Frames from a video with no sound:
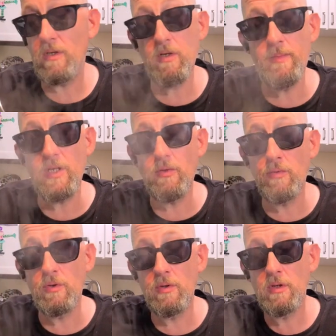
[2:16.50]
could be
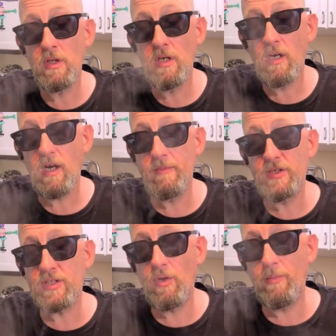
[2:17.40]
cool.
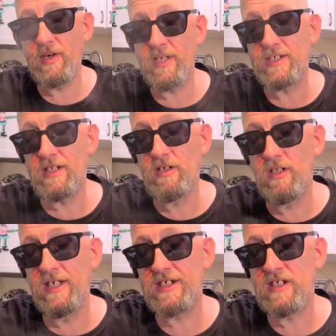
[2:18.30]
I'm just hoping it gets a
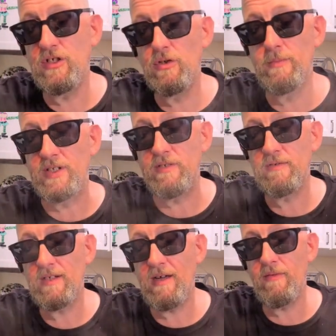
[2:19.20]
little less humid.
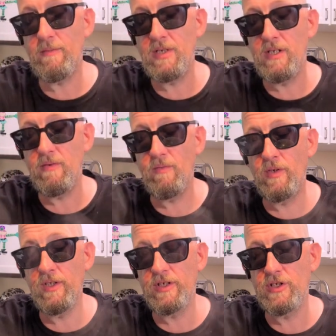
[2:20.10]
That would be
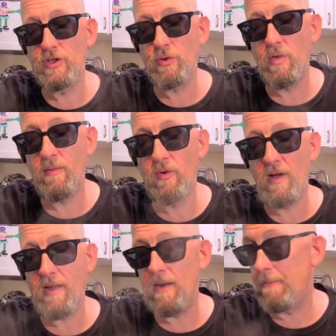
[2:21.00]
really enjoyable.
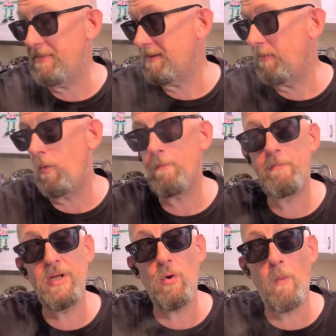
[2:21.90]
I got a big,
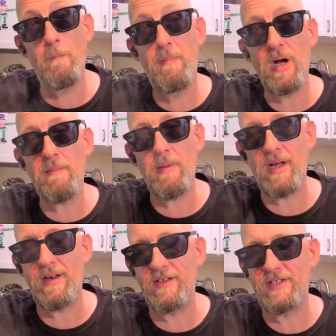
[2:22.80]
big old bug
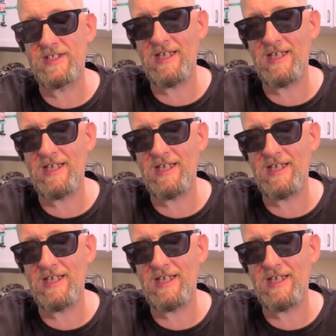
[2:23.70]
bite on the